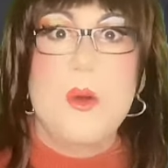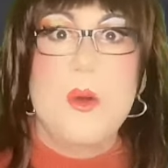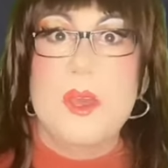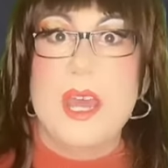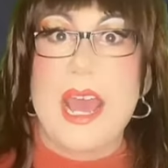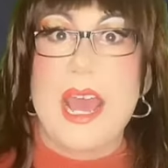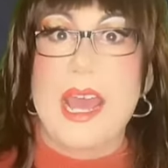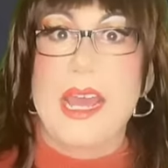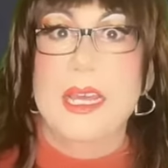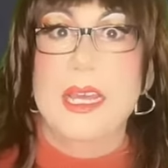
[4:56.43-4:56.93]

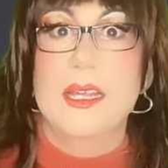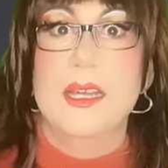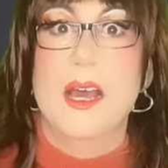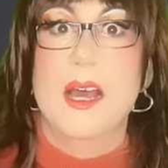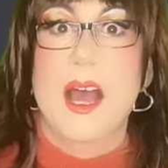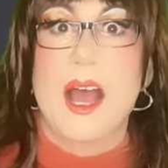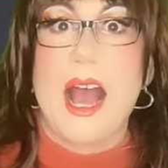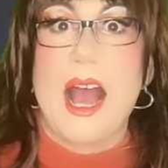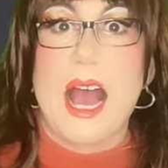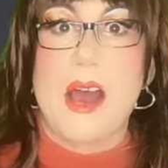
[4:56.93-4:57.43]
Okay,
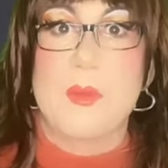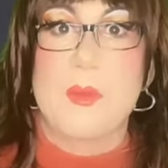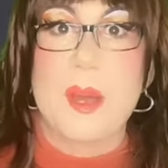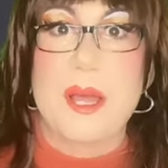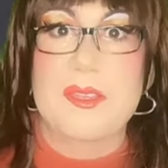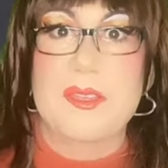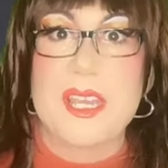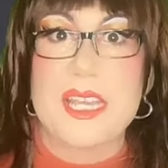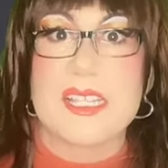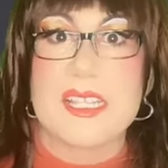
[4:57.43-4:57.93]
how
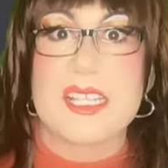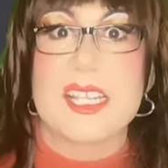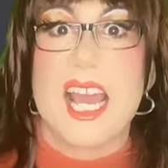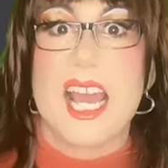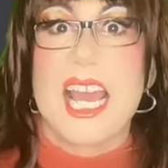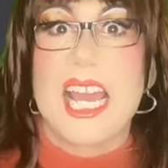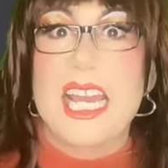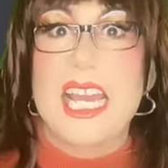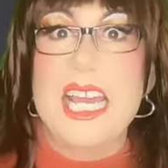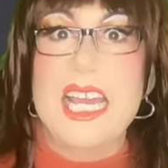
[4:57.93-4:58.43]
about this?
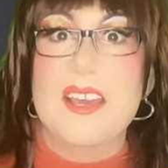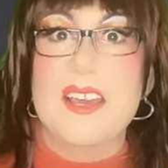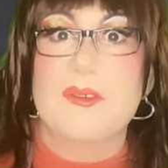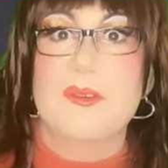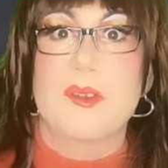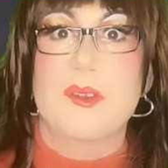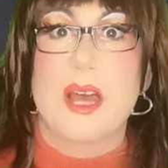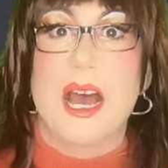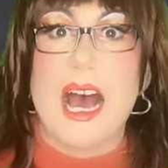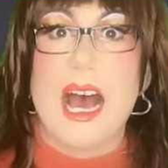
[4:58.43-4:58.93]

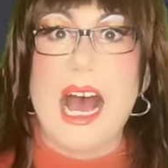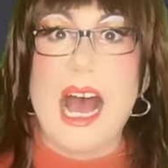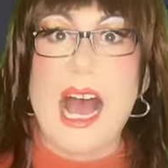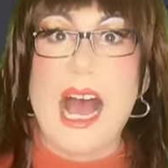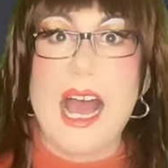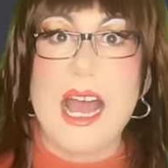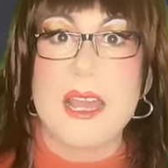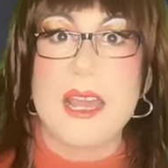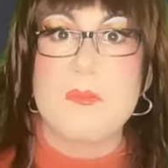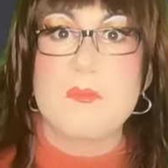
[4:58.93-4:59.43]
If
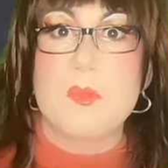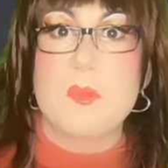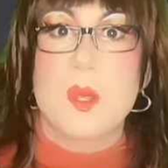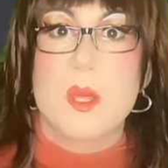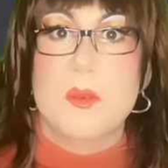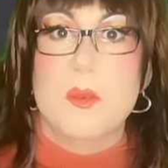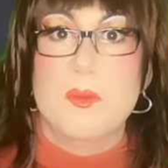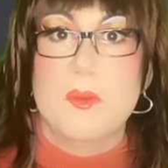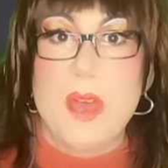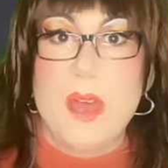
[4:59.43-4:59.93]
I'm
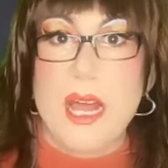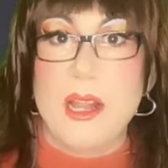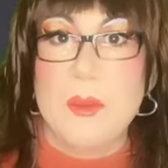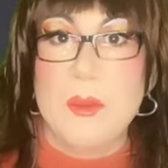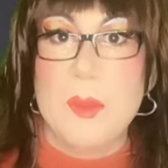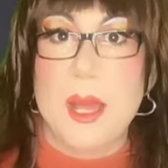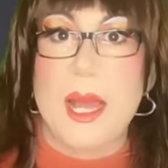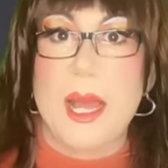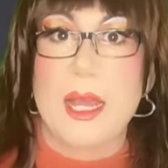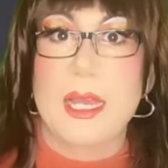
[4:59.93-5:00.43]

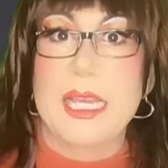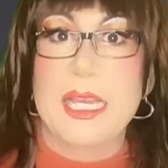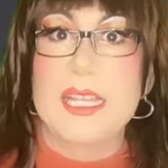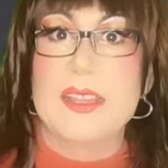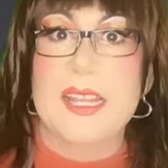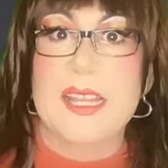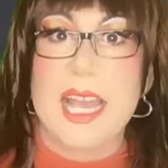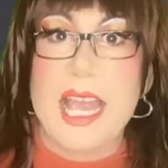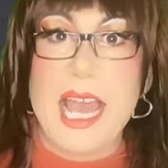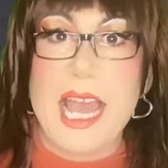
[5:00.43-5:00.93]
Velma
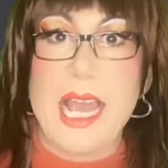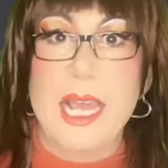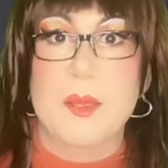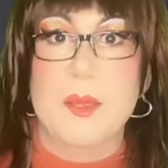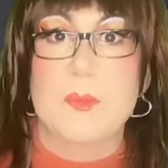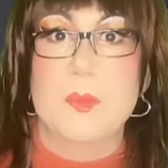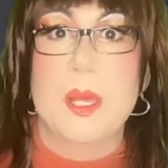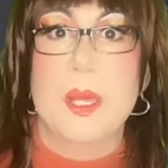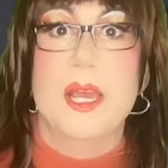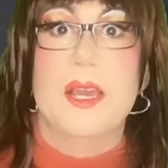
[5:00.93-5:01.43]
in the
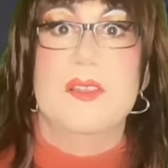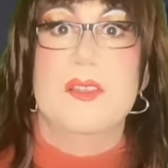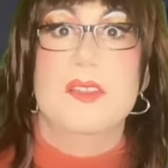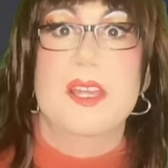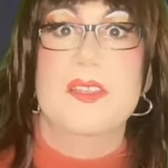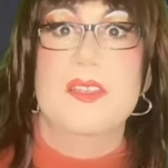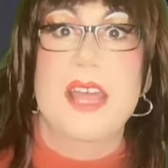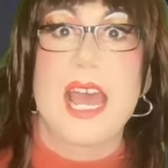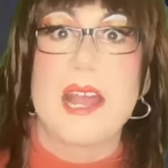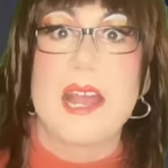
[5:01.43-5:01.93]
game,
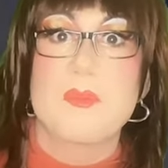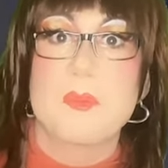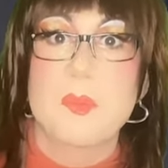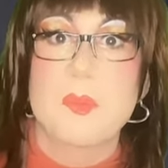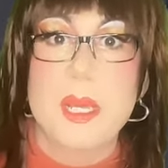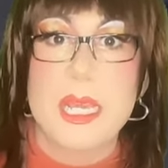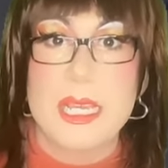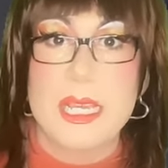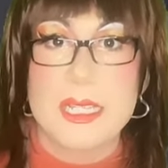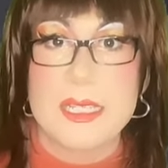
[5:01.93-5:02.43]
then that
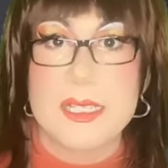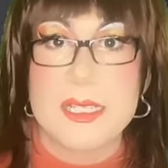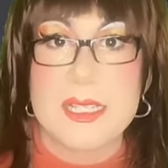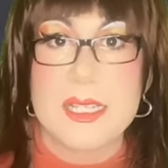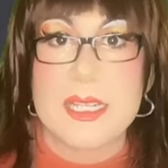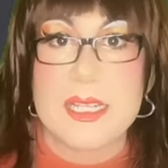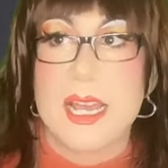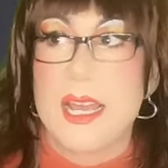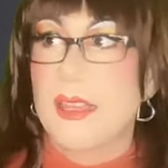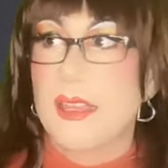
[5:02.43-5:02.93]

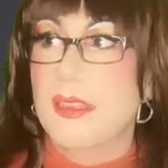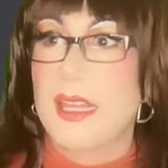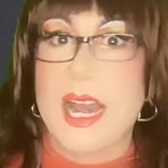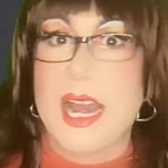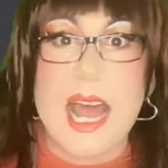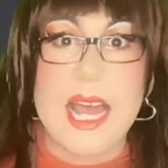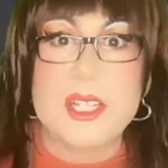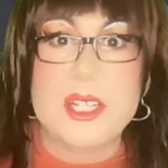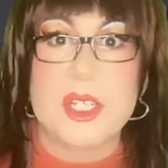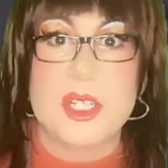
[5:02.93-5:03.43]
means
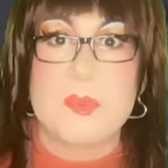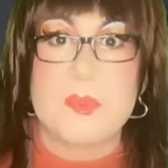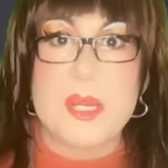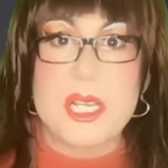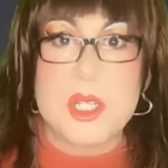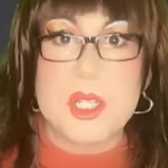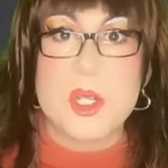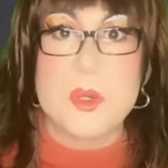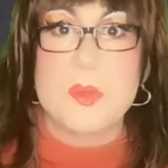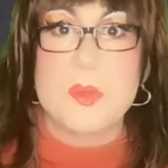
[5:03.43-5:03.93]
that I should be